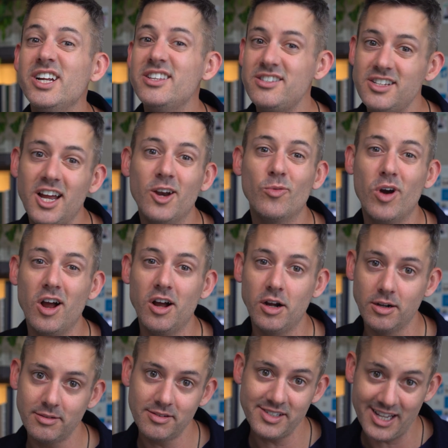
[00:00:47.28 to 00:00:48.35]
it's done
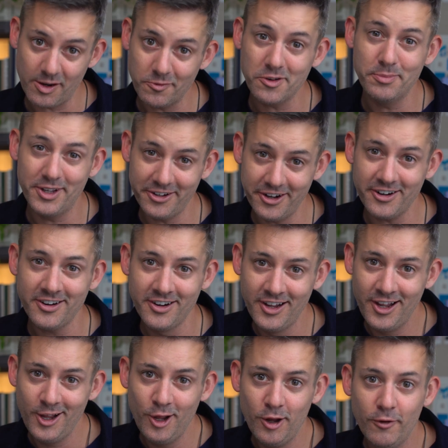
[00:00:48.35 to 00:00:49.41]
wrong. Sound familiar?
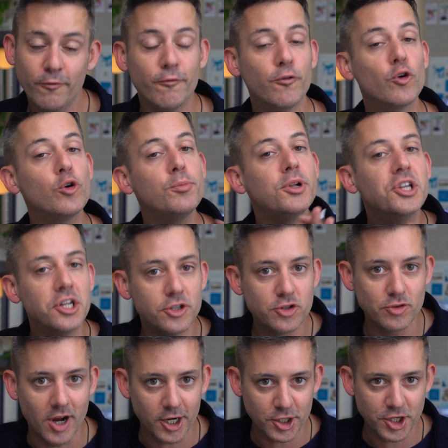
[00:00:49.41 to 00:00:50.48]
Verbal
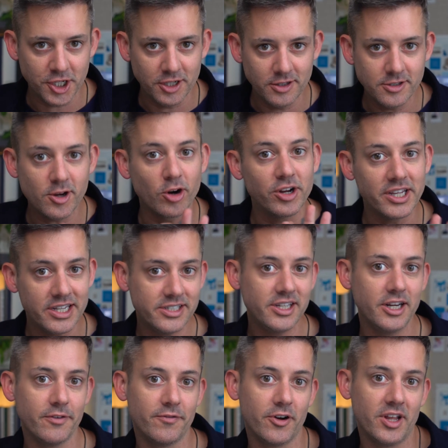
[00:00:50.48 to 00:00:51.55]
instructions are easy
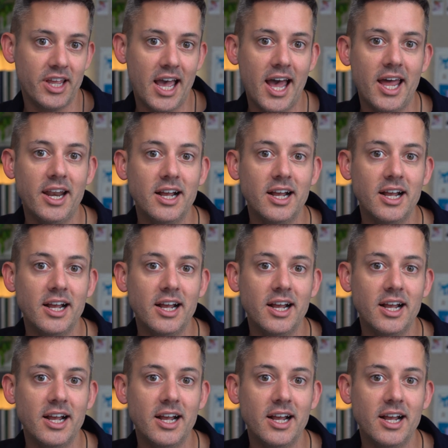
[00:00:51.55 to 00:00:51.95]
to forget,